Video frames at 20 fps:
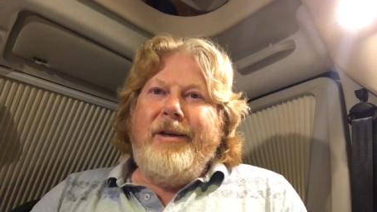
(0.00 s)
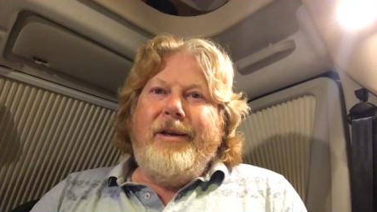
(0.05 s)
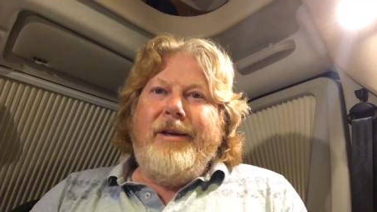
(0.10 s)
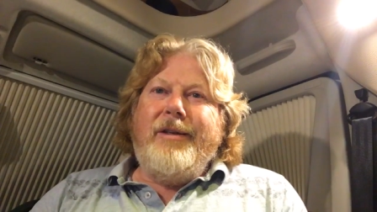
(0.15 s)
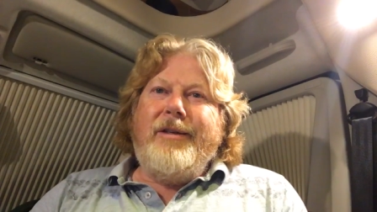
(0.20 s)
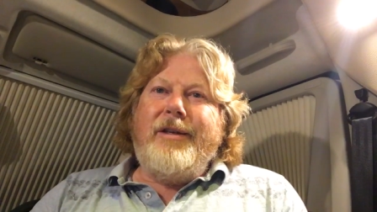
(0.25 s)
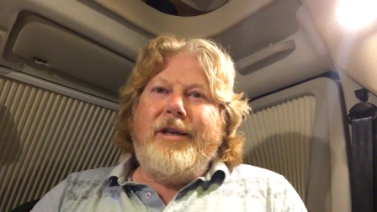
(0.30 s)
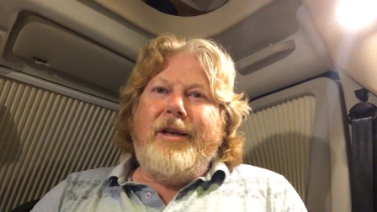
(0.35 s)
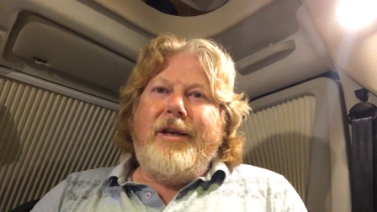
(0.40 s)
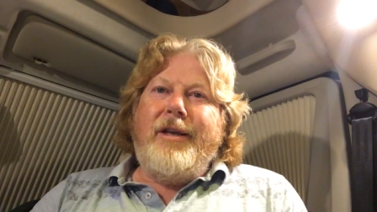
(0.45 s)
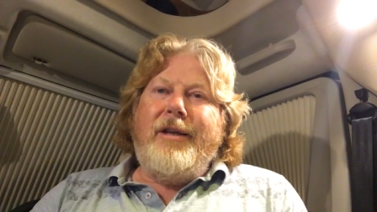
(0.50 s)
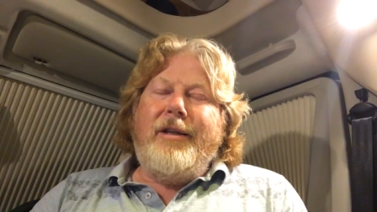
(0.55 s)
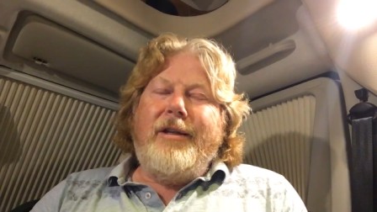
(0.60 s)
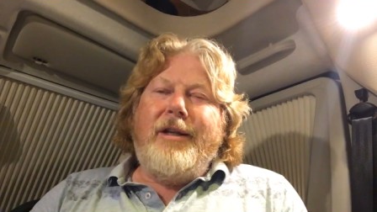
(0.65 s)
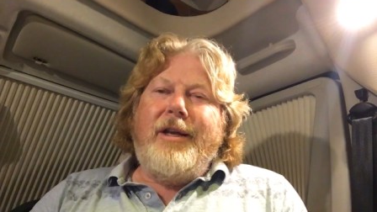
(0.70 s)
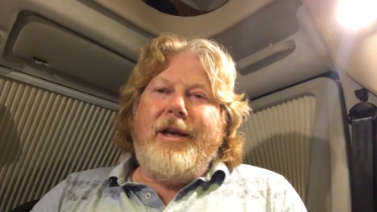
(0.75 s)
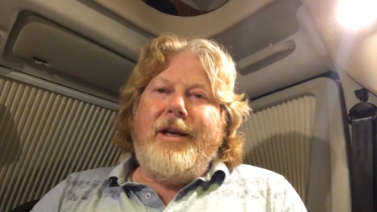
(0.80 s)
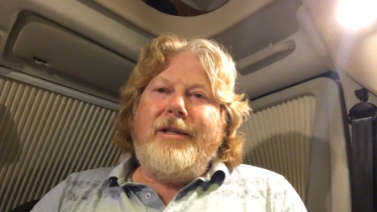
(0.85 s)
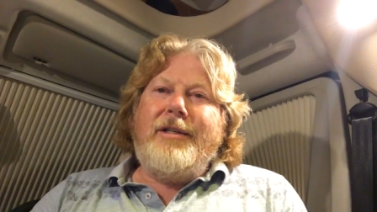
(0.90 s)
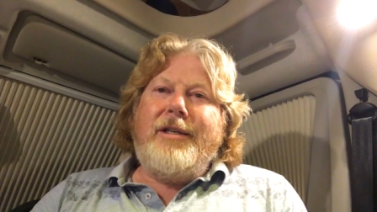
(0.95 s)
See,
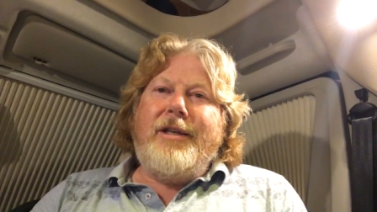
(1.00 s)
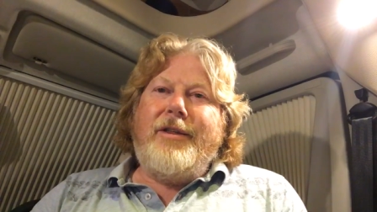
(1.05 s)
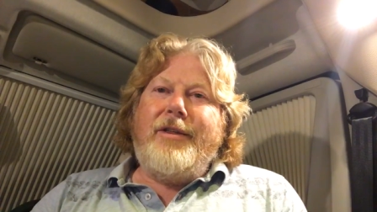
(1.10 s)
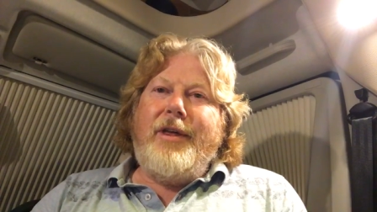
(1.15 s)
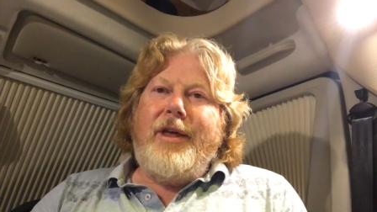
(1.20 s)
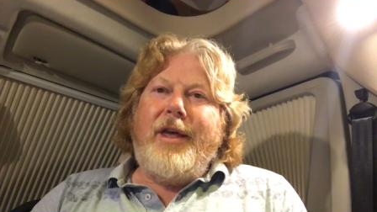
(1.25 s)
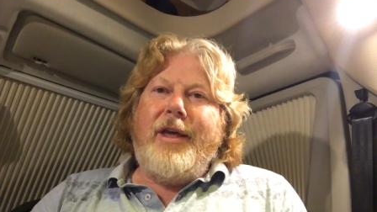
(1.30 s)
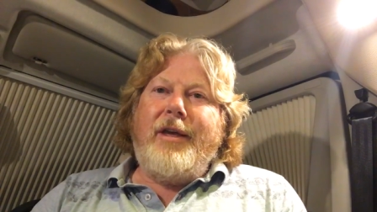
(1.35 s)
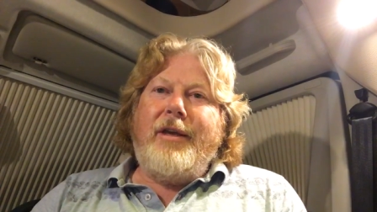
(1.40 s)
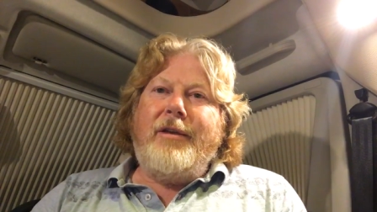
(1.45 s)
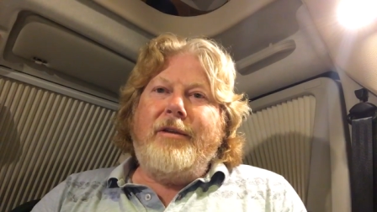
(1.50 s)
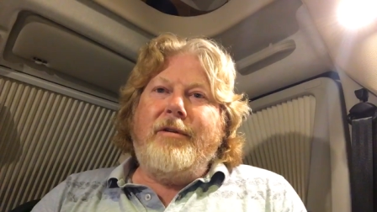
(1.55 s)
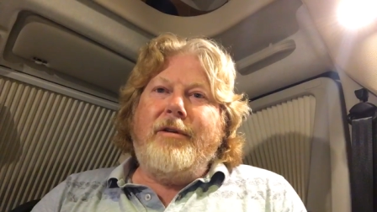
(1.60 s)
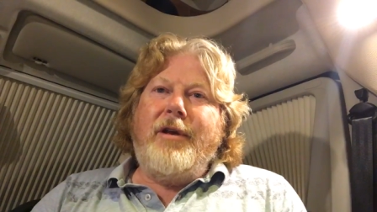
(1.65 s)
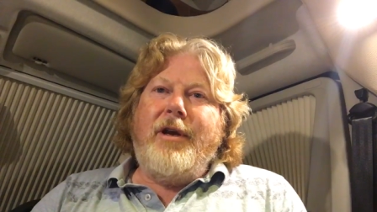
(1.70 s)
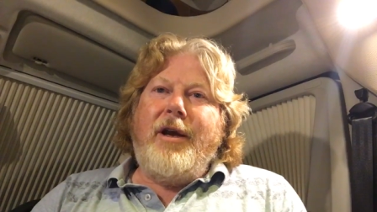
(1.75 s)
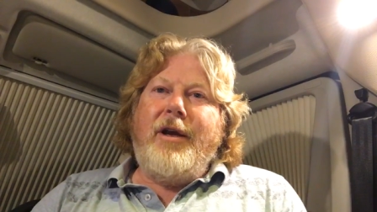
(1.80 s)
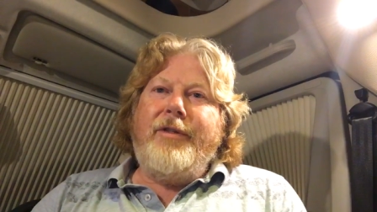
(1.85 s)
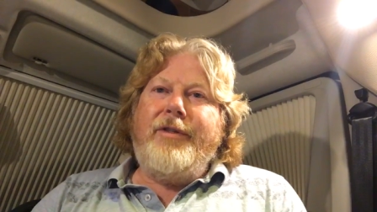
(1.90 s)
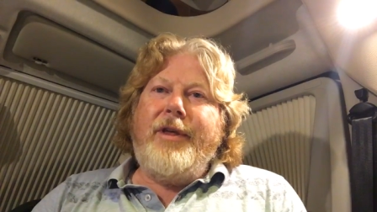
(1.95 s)
there's the thing.
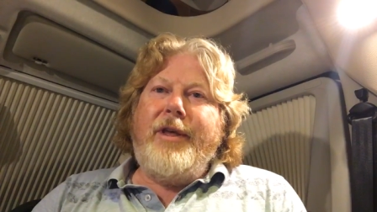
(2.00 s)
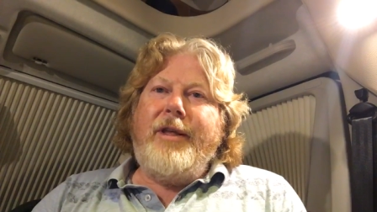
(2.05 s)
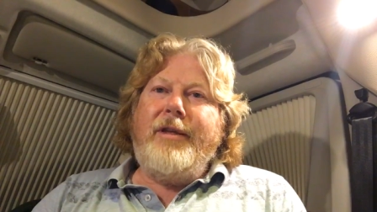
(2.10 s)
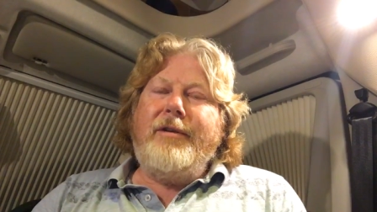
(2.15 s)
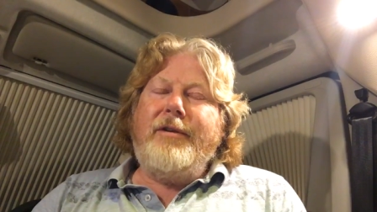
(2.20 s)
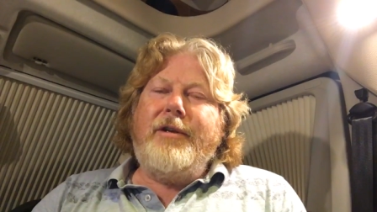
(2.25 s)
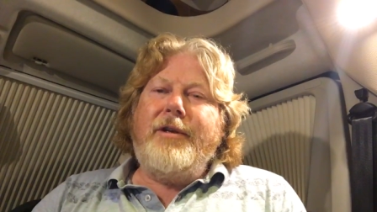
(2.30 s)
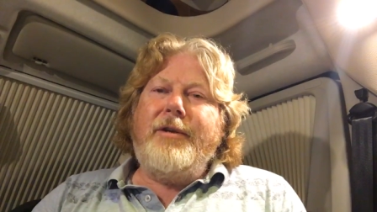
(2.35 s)
I think